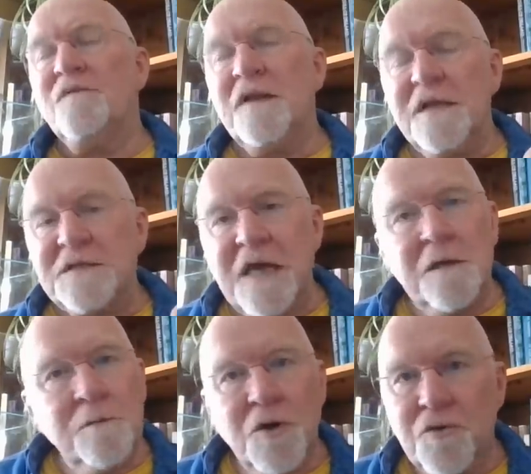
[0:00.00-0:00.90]
Then let's get
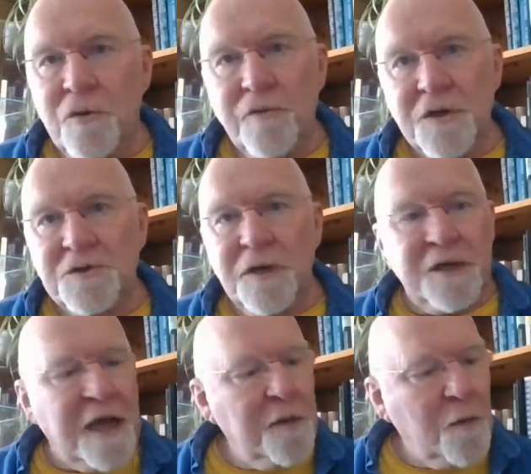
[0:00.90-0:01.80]
the Mercury
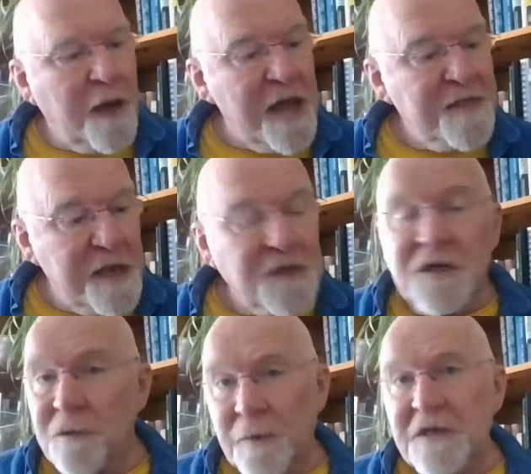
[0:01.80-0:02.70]
retrograde out of the way, and then it's
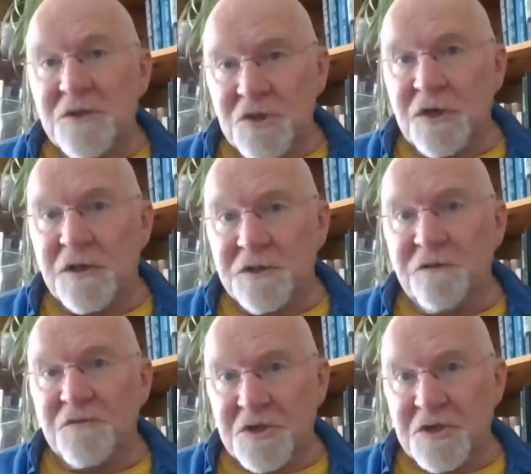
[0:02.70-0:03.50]
going to be incisive.